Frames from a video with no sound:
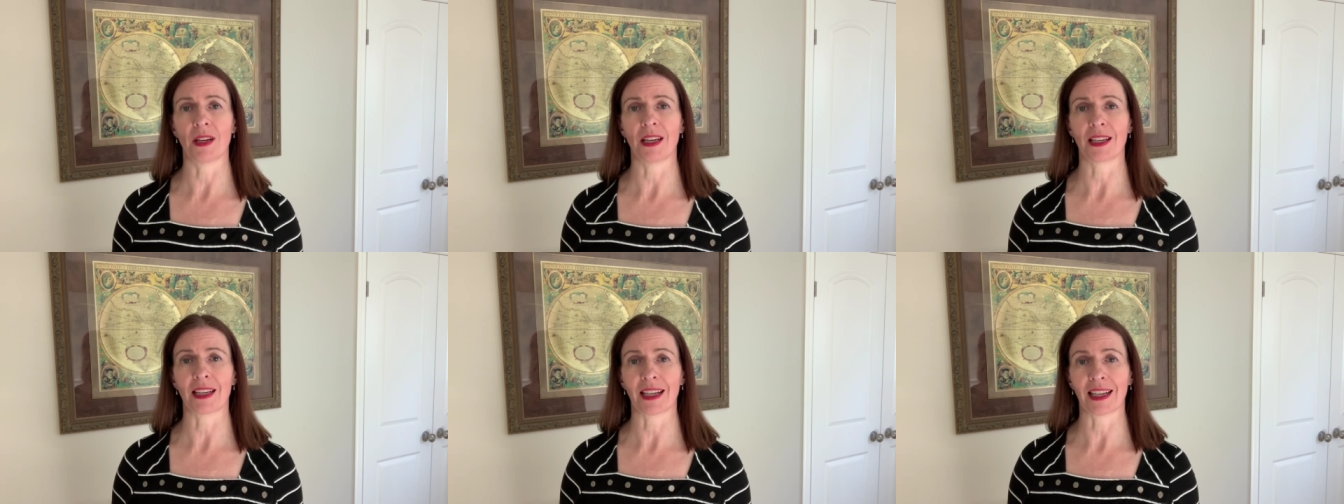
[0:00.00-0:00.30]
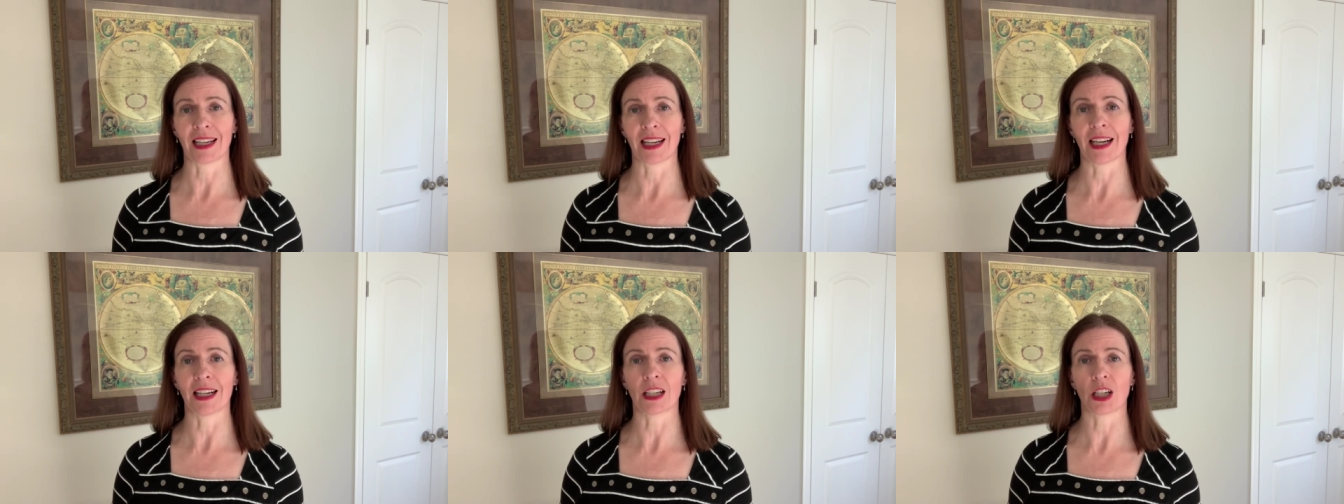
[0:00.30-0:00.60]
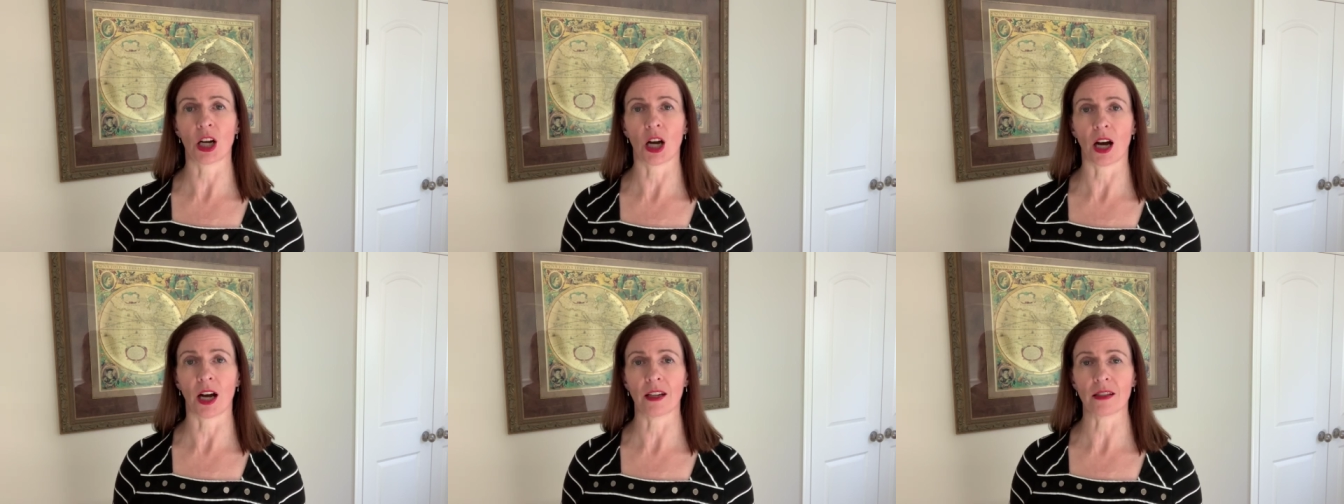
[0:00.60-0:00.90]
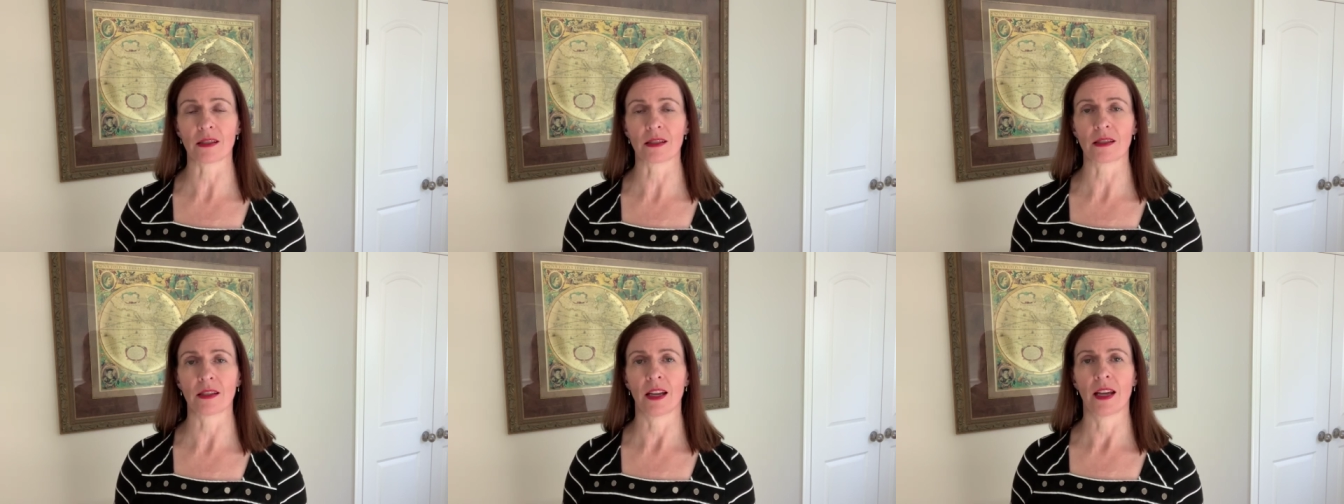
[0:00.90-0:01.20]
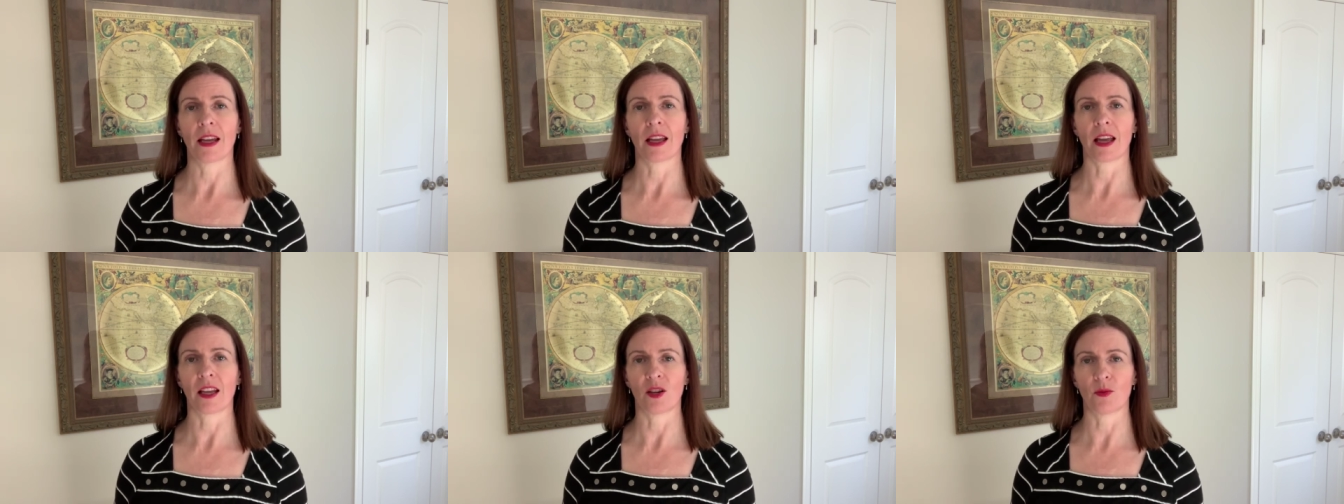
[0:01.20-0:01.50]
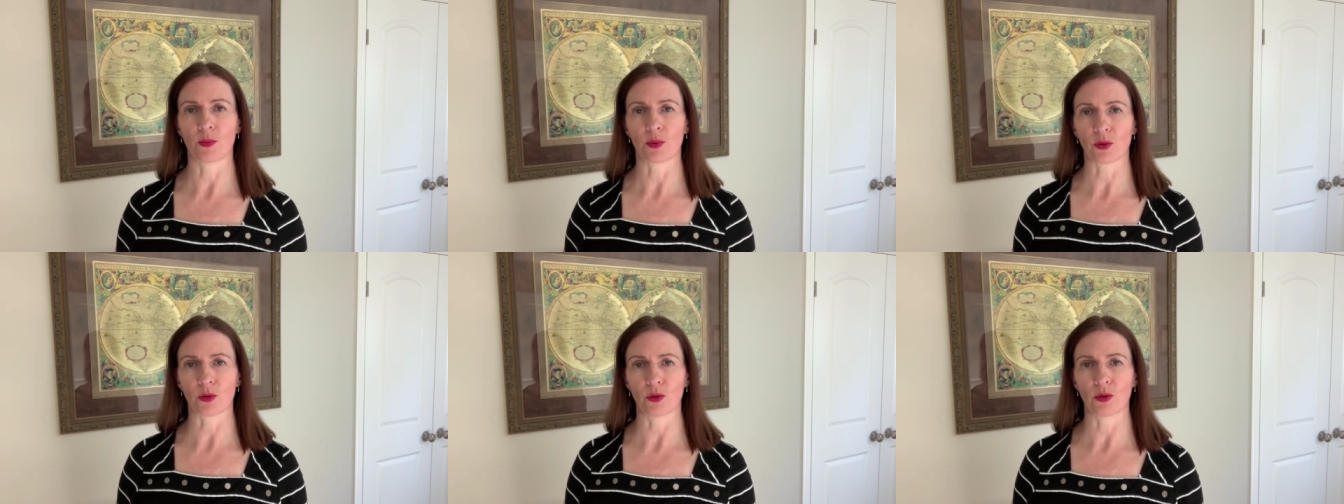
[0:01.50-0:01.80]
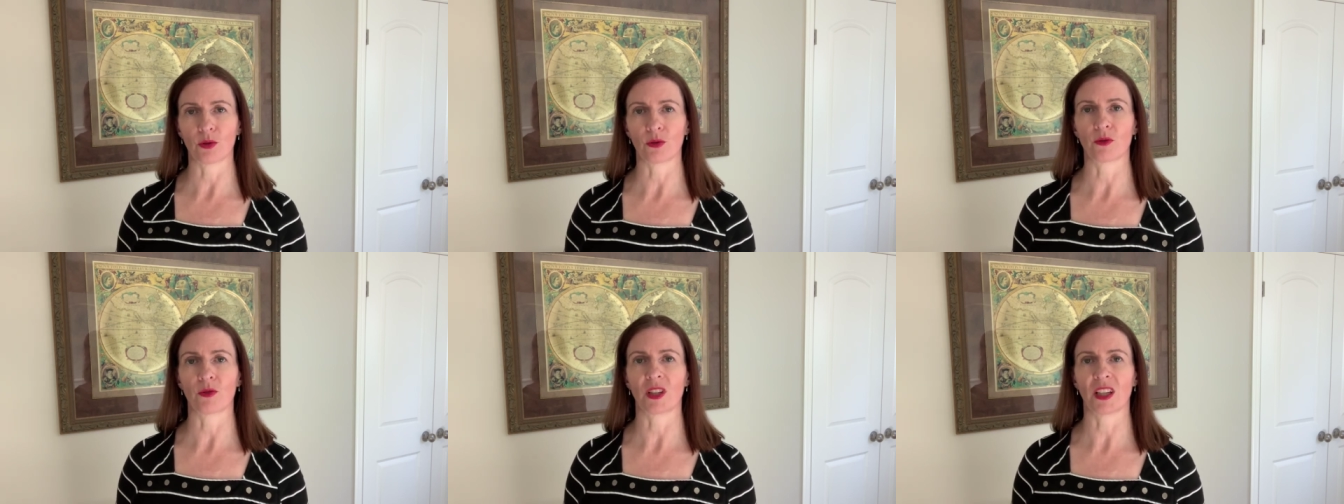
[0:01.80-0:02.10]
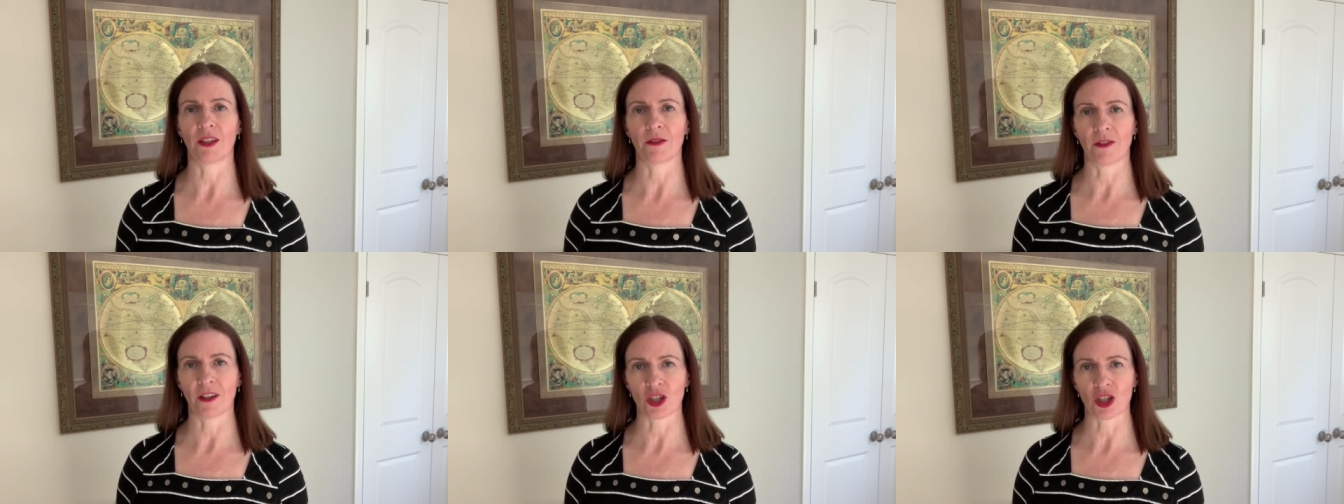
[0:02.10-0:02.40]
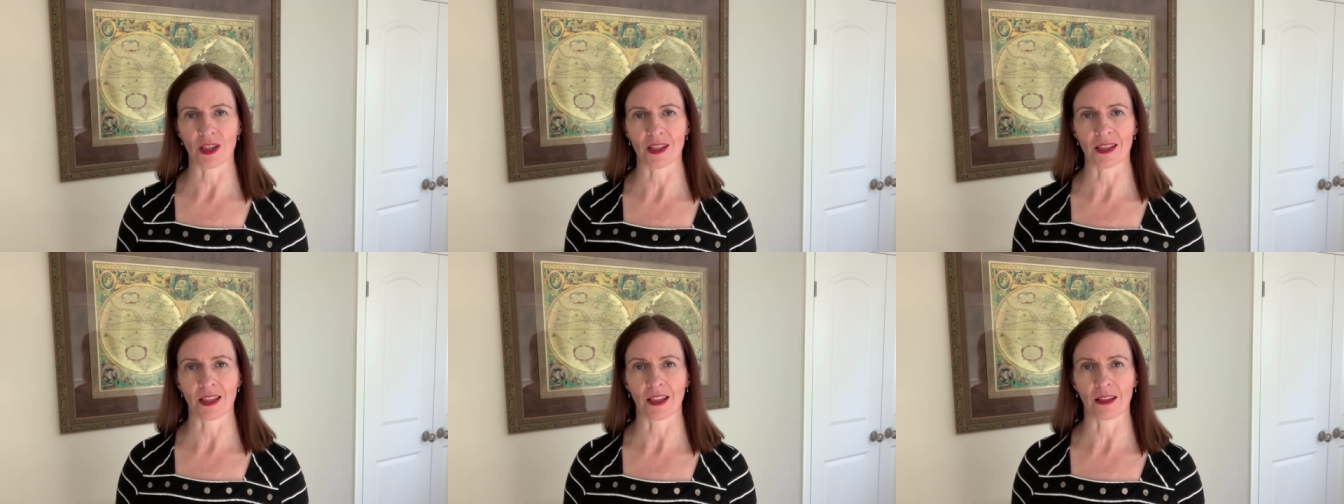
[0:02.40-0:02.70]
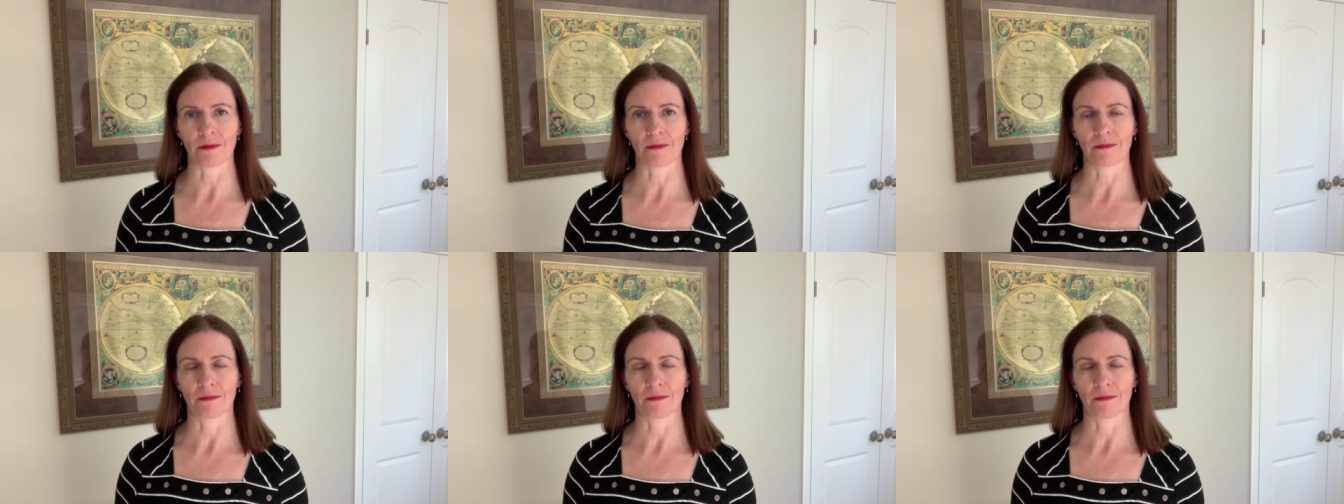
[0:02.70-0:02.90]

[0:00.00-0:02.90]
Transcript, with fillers: can cut costs and improve efficiency.